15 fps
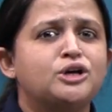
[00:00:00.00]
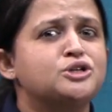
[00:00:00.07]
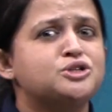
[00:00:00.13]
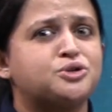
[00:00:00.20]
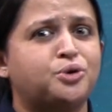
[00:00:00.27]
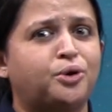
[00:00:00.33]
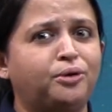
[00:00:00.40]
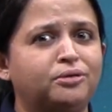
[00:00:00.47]

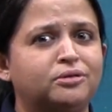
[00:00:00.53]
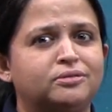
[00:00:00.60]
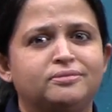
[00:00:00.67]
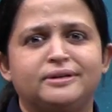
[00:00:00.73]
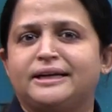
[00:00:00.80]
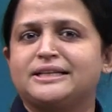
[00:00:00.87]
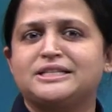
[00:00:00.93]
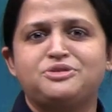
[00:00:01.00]
So
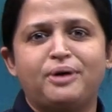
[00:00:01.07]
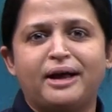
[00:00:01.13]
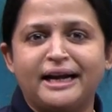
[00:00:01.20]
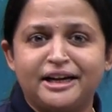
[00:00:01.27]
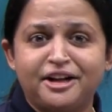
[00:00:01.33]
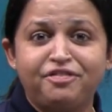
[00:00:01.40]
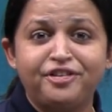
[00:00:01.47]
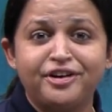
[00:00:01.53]
it is very
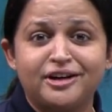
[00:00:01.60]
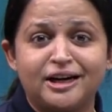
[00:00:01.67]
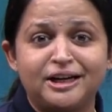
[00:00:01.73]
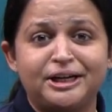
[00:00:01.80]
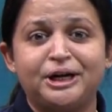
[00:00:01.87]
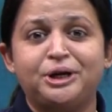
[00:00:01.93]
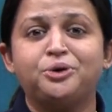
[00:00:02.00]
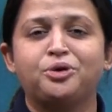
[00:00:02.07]
difficult
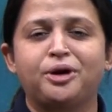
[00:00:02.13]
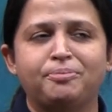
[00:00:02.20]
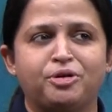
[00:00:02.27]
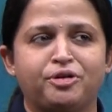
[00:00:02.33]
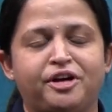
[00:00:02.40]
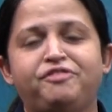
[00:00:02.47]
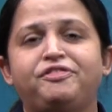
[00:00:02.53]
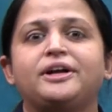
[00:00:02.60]
to
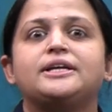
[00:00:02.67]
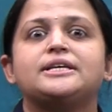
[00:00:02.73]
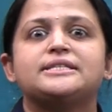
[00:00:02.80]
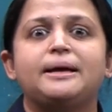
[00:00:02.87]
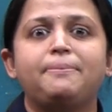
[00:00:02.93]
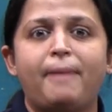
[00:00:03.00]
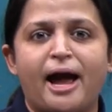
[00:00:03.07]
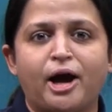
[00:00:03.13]
remove. If it is
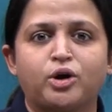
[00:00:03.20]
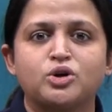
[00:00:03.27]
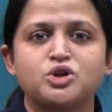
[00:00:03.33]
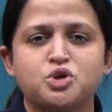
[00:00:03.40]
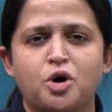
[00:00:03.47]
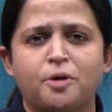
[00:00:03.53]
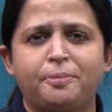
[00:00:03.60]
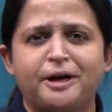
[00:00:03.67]
a
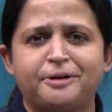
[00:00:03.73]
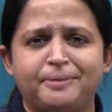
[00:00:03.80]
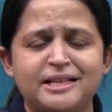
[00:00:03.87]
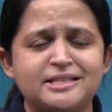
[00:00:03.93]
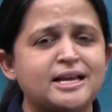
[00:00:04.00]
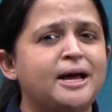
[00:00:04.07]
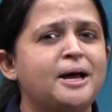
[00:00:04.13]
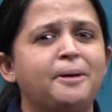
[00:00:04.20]
microscopic,
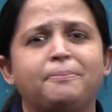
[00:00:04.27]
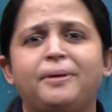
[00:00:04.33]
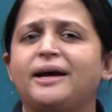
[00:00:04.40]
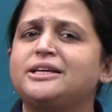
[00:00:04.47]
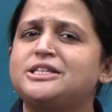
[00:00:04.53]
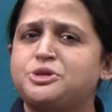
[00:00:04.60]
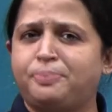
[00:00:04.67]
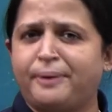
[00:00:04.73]
means
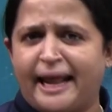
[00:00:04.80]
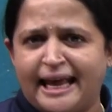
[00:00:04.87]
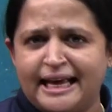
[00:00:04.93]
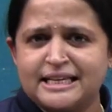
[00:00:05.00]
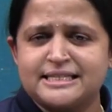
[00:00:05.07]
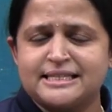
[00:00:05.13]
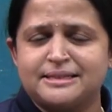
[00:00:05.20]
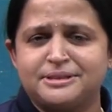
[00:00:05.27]
by
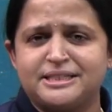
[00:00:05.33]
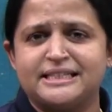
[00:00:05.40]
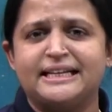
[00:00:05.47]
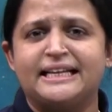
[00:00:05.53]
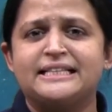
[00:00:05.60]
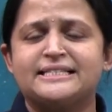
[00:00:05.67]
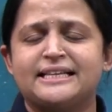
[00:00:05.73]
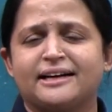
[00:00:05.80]
spraying certain
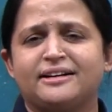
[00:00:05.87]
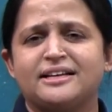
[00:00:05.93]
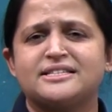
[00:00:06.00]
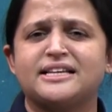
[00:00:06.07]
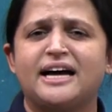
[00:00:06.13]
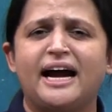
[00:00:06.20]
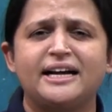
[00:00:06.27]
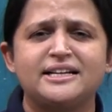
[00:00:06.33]

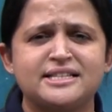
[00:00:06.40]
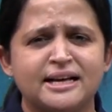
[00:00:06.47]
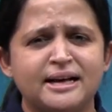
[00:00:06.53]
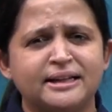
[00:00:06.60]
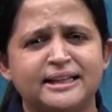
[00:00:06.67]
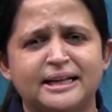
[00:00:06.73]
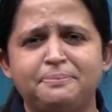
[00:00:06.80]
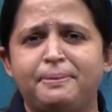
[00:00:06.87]
insecticides,
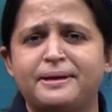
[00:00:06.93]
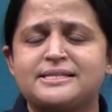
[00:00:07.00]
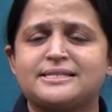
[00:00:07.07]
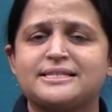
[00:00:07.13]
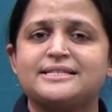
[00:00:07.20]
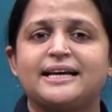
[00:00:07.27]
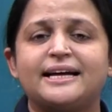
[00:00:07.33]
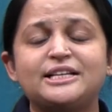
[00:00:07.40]
then
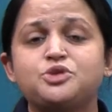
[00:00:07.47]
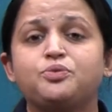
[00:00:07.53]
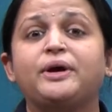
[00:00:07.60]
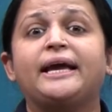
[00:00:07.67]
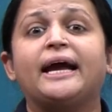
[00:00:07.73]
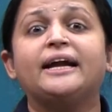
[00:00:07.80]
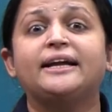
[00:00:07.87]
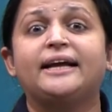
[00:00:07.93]
pesticides, we
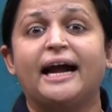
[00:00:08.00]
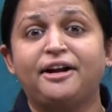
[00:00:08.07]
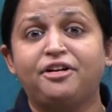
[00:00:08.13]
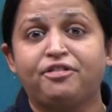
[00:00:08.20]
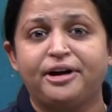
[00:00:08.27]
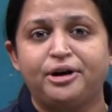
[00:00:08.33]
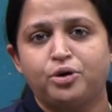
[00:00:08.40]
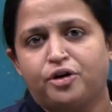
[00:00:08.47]
can get
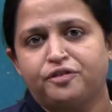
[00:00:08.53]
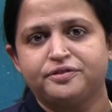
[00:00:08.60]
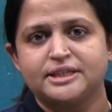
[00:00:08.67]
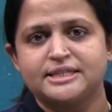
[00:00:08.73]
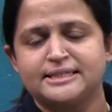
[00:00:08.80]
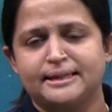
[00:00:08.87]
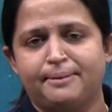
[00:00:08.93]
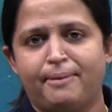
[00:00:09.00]
rid of
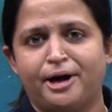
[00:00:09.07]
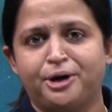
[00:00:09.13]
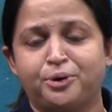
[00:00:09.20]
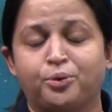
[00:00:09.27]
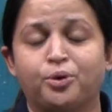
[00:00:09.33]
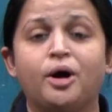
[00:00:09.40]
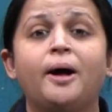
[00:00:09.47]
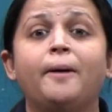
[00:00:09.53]
this
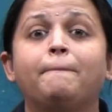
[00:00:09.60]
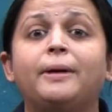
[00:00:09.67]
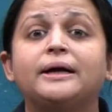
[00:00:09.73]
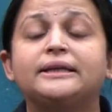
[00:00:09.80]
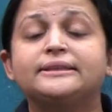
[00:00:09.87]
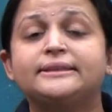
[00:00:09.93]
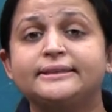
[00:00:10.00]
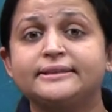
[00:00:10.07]
nematode. But
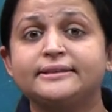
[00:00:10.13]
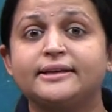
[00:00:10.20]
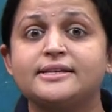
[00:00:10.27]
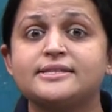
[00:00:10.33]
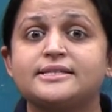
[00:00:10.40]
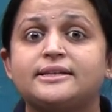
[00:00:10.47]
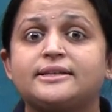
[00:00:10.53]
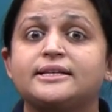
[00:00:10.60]
the thing
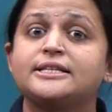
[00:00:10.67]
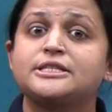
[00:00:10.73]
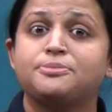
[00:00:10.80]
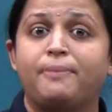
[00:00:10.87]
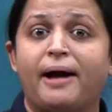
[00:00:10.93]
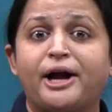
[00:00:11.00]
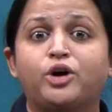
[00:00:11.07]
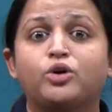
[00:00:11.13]
is, it is
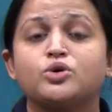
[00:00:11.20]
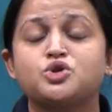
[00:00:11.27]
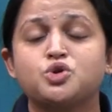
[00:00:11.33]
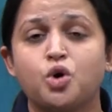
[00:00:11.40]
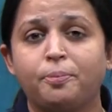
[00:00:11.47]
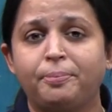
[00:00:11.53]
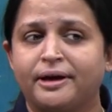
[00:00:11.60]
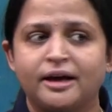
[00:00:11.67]

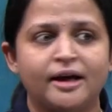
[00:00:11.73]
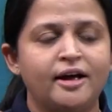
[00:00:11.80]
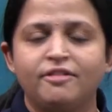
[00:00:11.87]
microscopic.